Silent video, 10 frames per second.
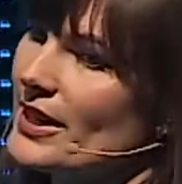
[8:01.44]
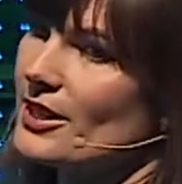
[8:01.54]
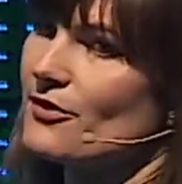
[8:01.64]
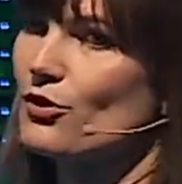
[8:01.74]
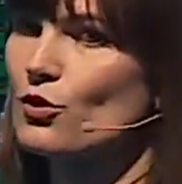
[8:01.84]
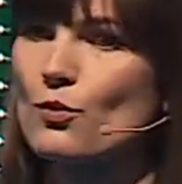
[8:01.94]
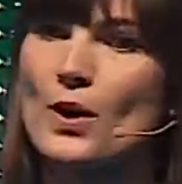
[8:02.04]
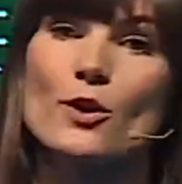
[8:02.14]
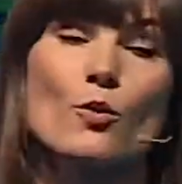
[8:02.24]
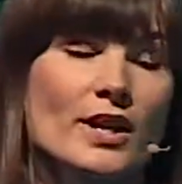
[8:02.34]
it through
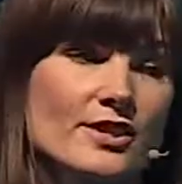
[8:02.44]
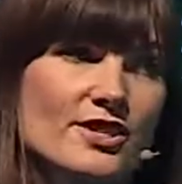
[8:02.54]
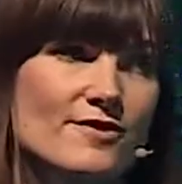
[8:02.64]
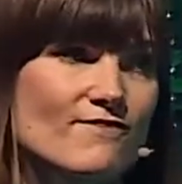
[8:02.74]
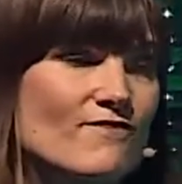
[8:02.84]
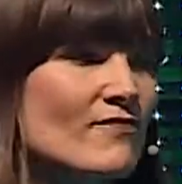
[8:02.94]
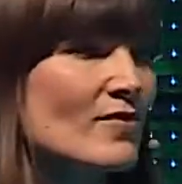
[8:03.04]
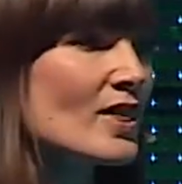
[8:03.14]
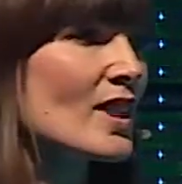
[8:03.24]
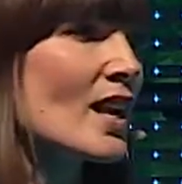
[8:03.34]
one-on-ones.
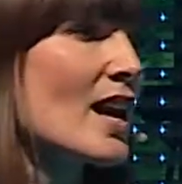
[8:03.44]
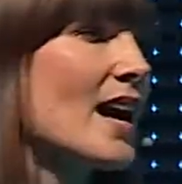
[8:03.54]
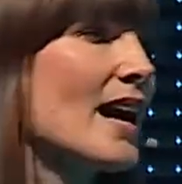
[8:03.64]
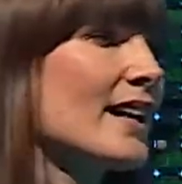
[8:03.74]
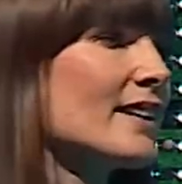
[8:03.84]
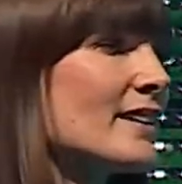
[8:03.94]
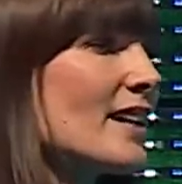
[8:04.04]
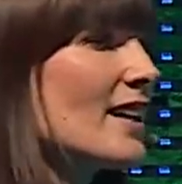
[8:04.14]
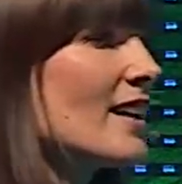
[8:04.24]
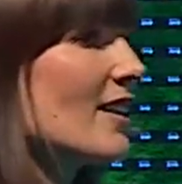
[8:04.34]
And
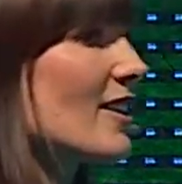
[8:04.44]
uh,